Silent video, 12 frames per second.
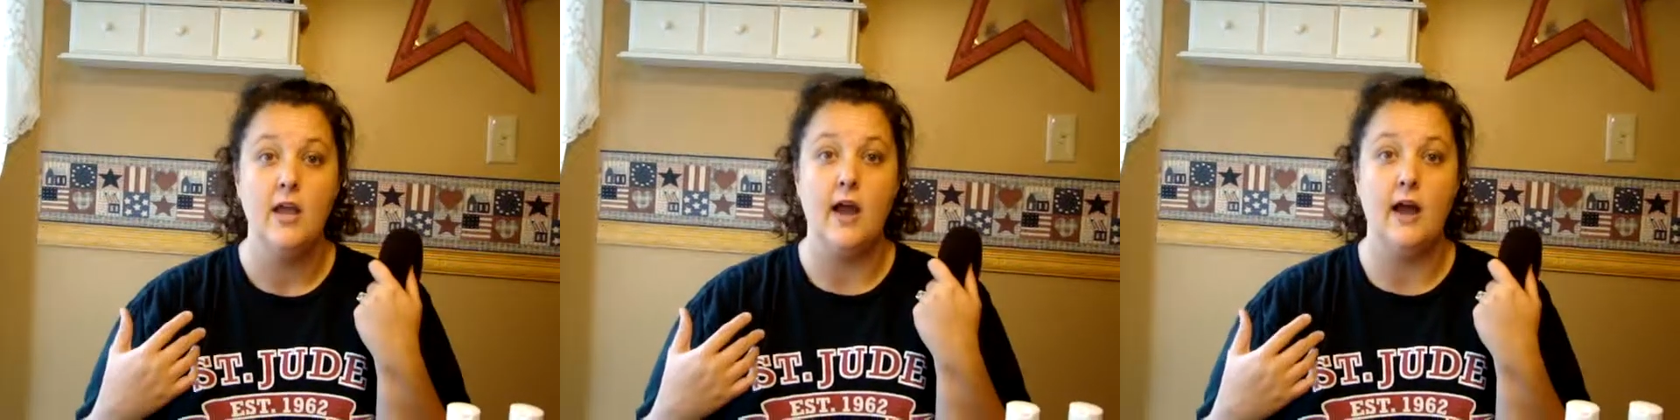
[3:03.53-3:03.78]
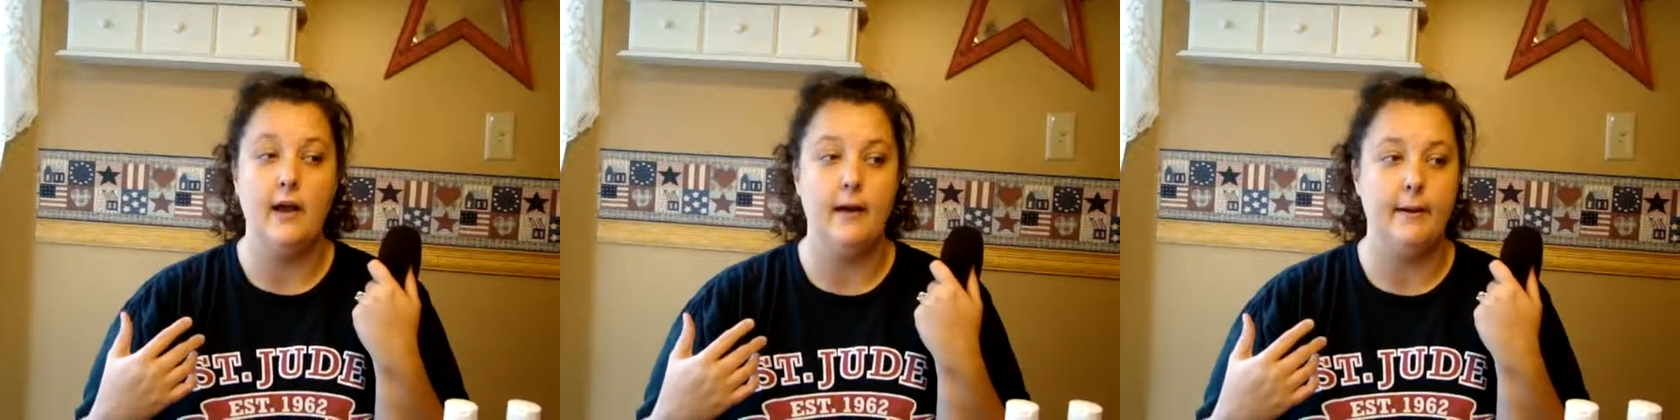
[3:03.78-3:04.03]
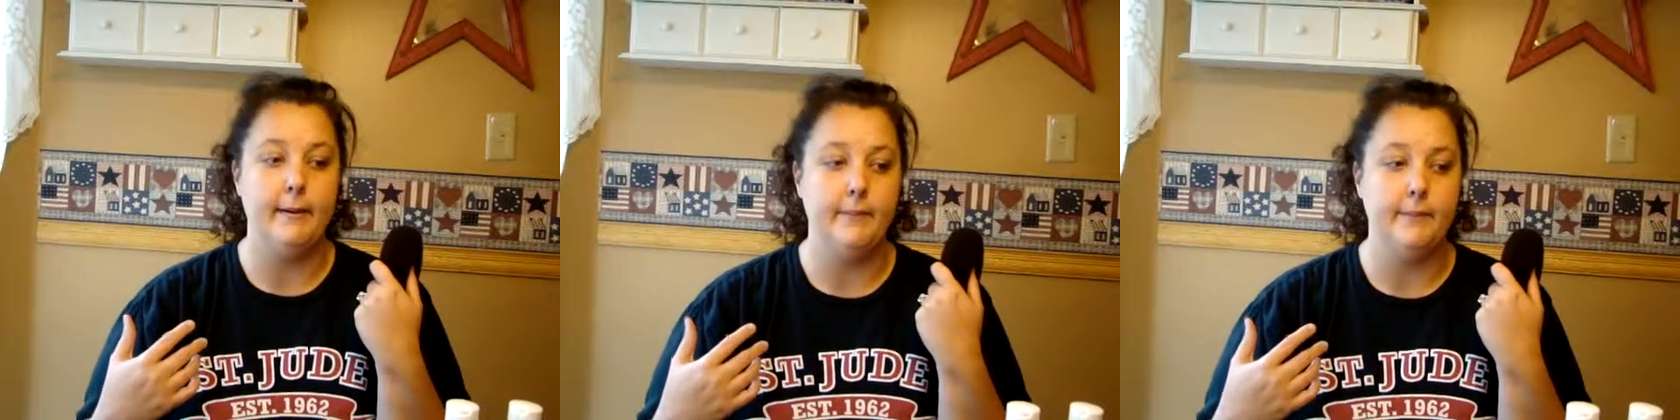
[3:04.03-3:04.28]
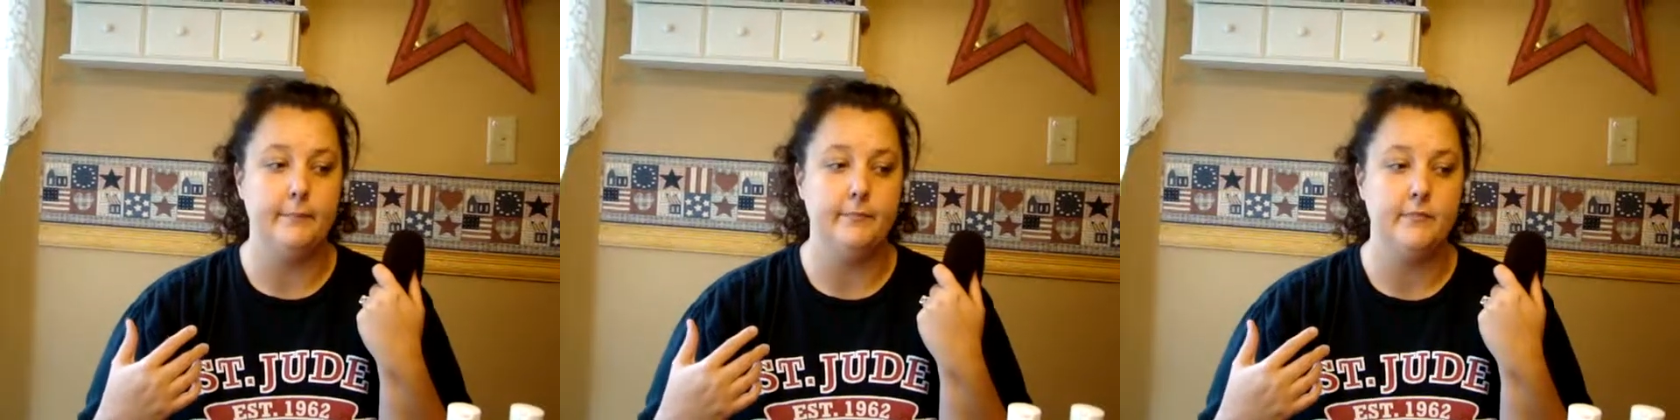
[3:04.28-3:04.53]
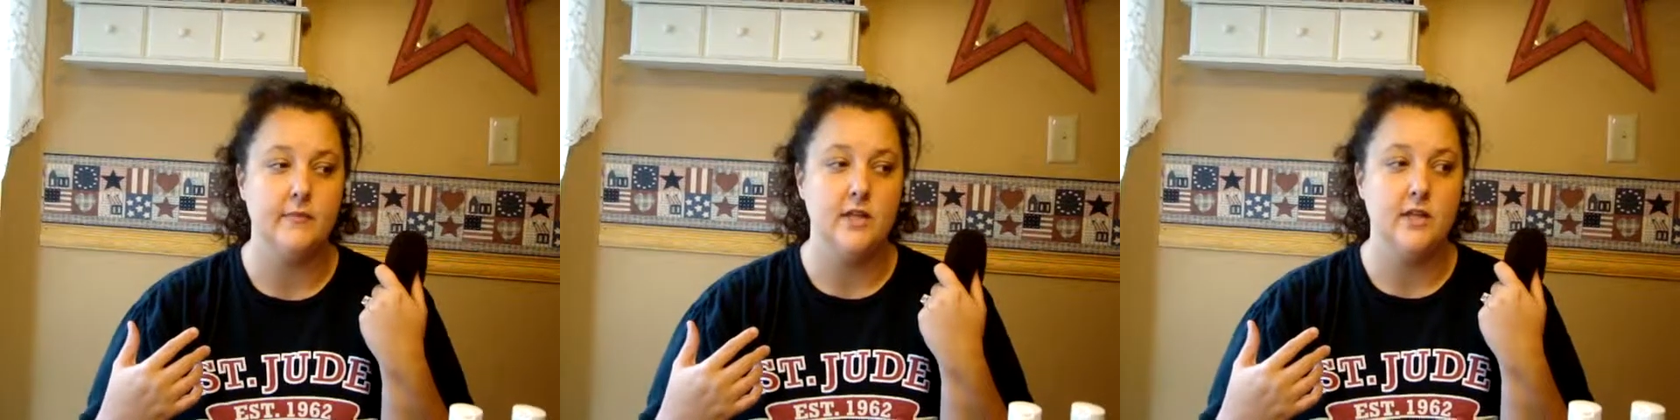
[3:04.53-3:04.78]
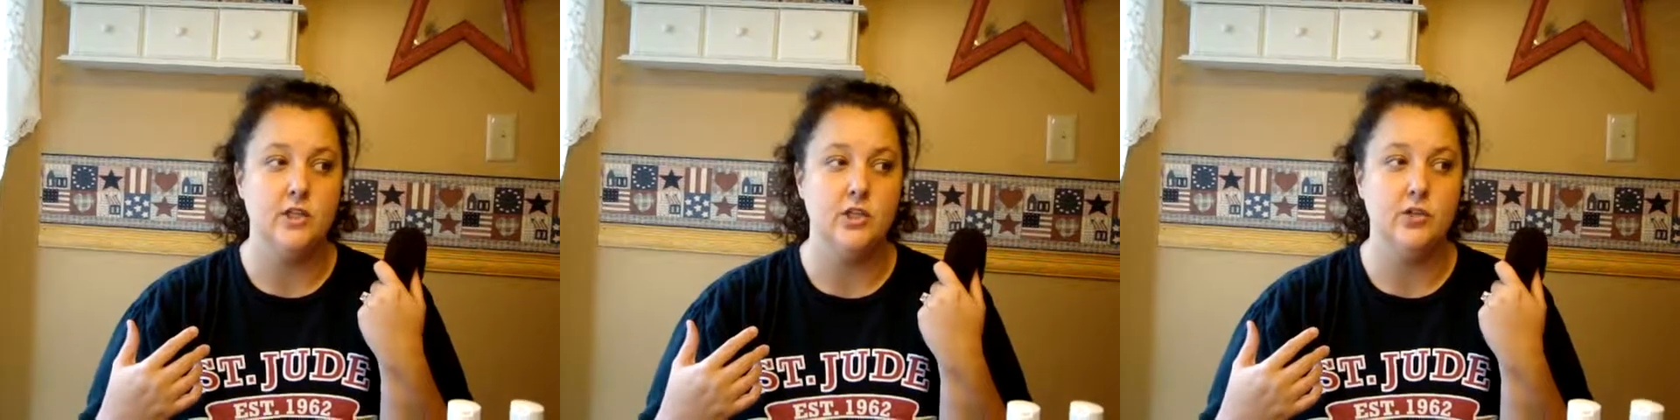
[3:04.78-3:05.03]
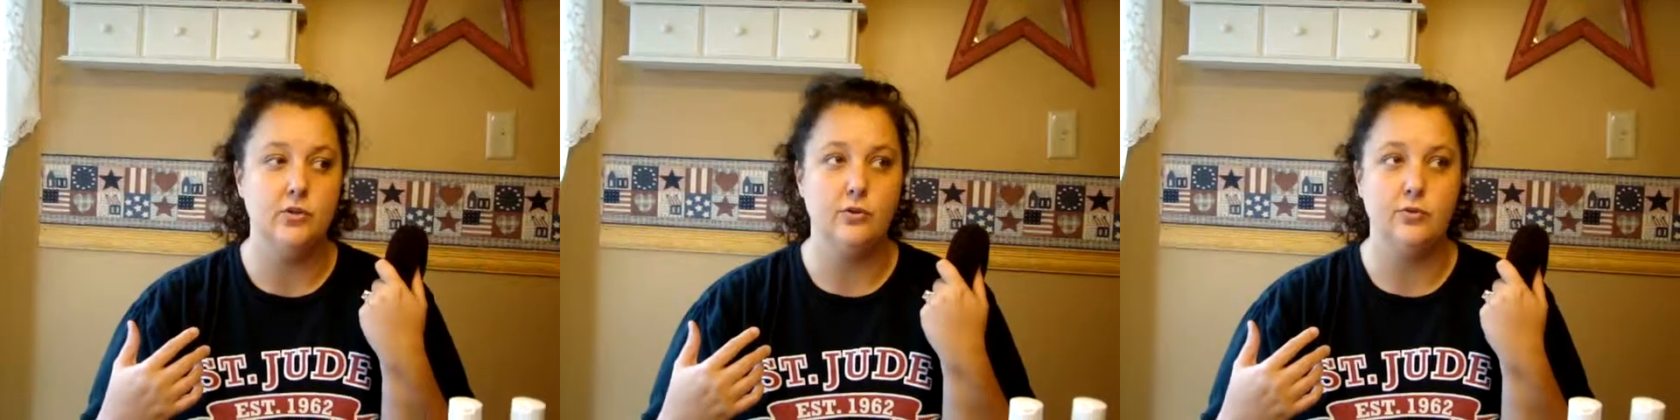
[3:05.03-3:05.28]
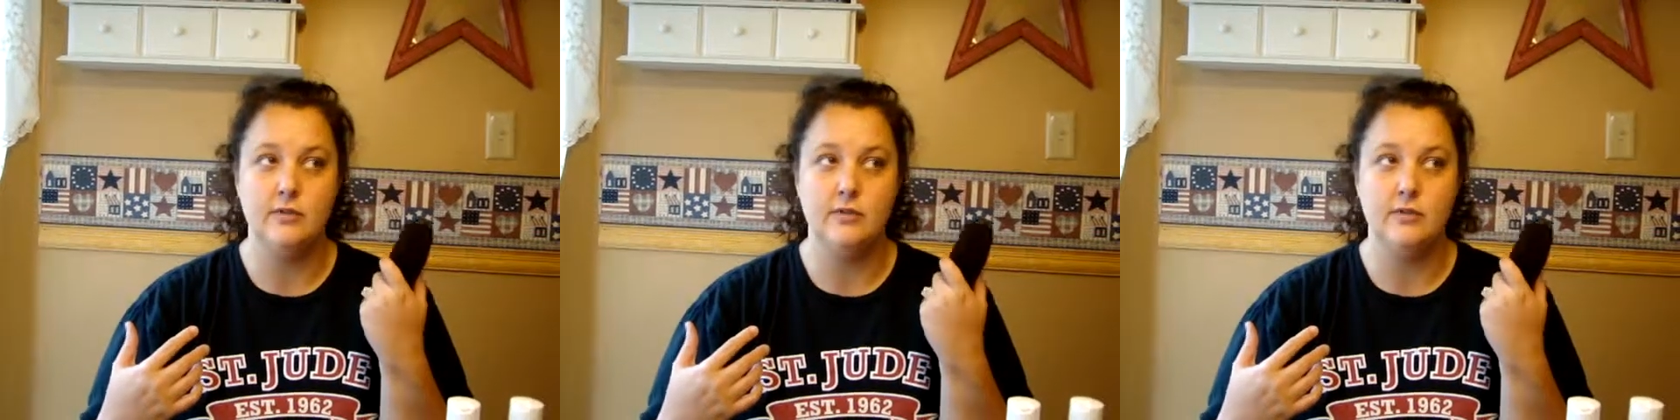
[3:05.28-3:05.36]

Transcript: Um, you,